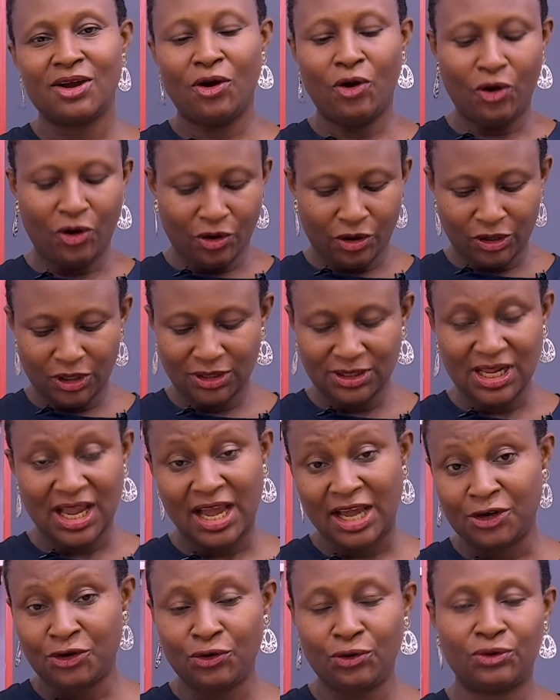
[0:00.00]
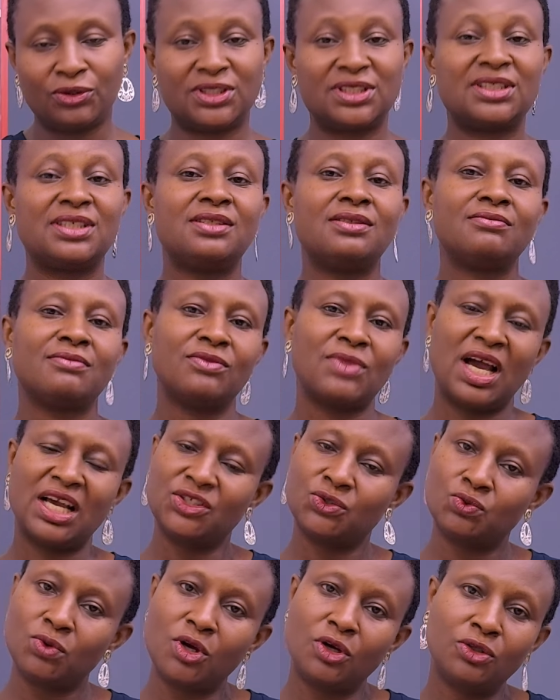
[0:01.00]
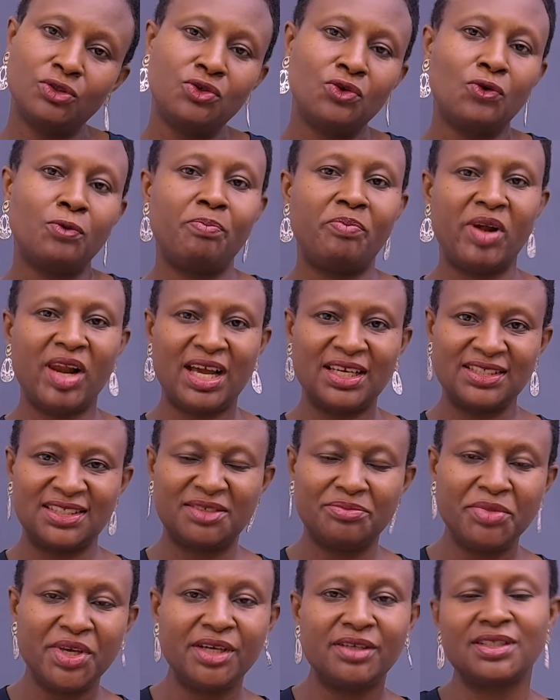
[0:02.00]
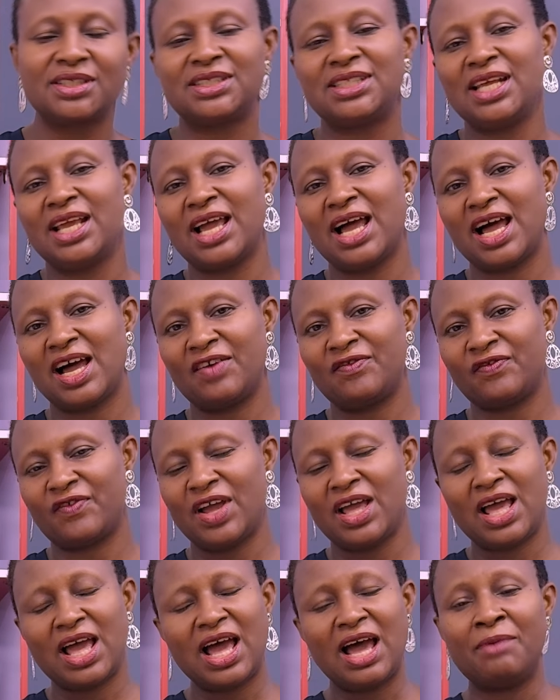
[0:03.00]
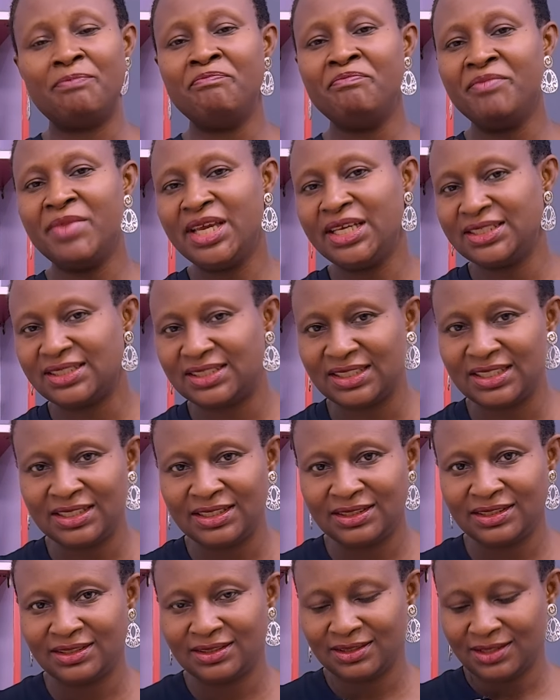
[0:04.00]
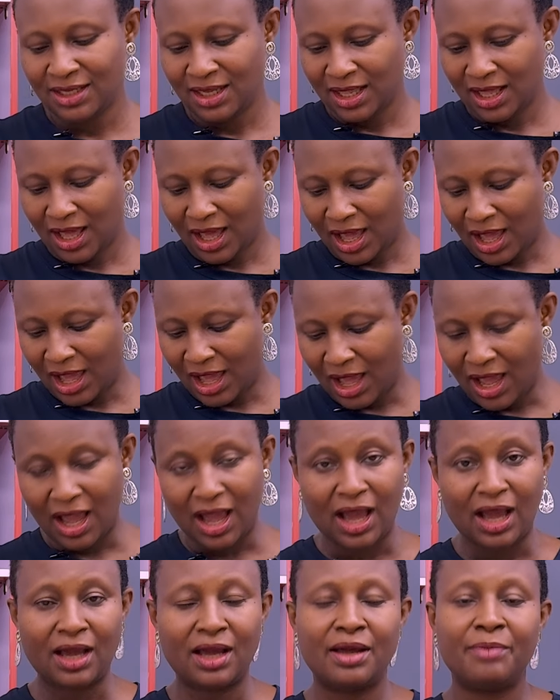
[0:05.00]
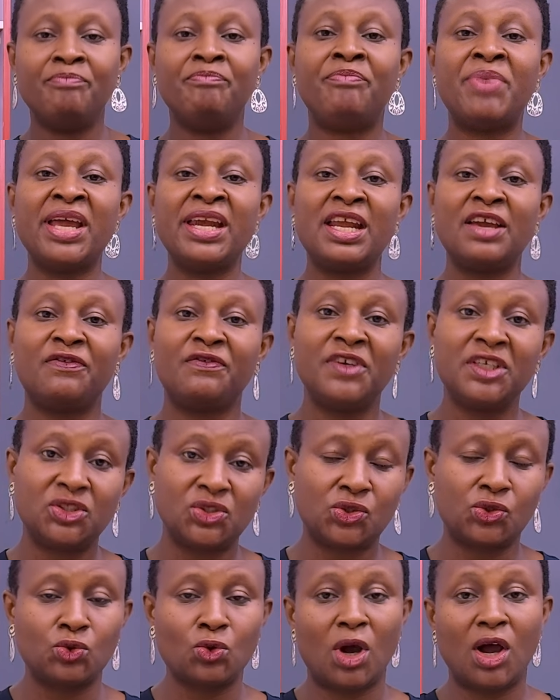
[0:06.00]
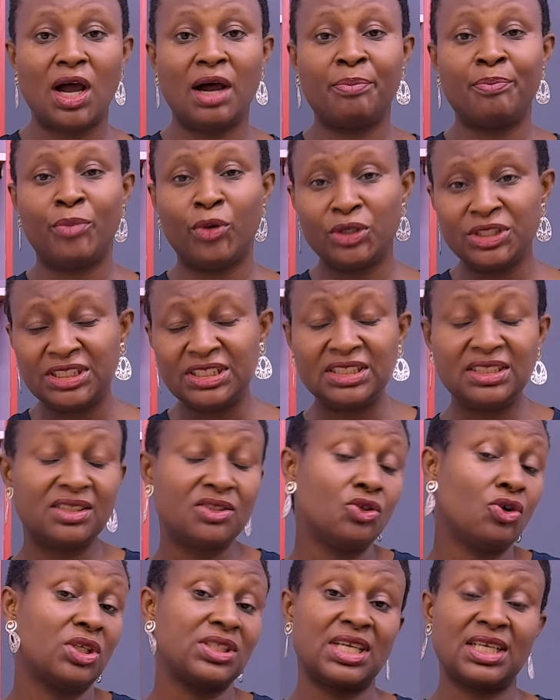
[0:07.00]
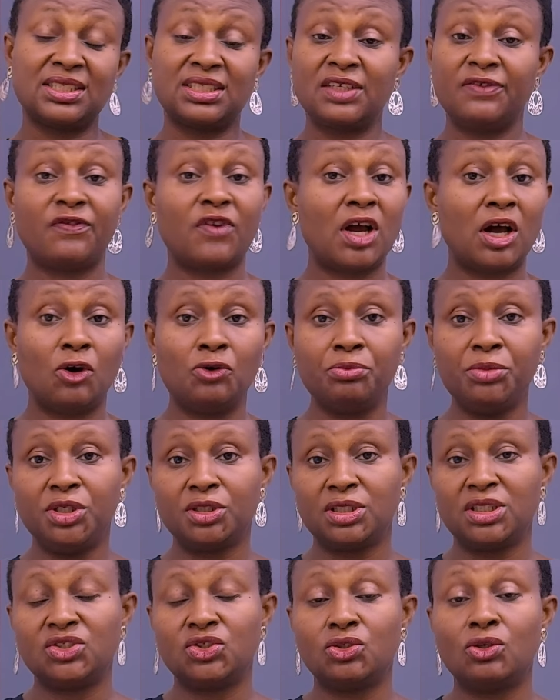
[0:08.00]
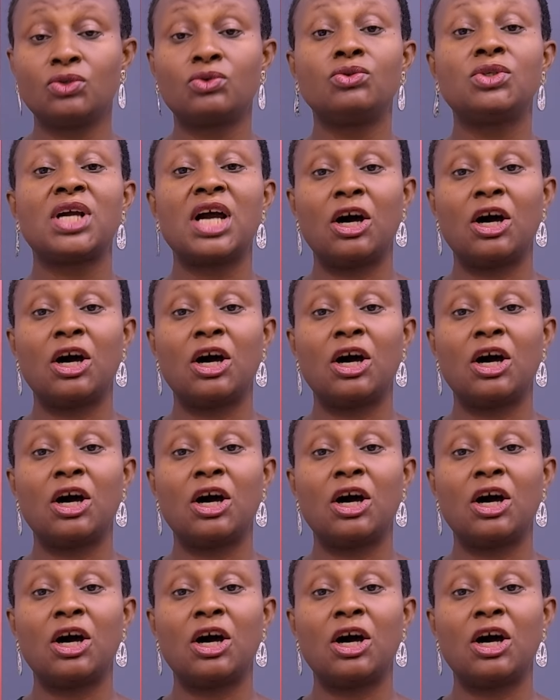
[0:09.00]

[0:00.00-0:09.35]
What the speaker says: All are nuts. As we all know, plant milks, they have amazing benefits to our bodies. Not as if cow milk is not good.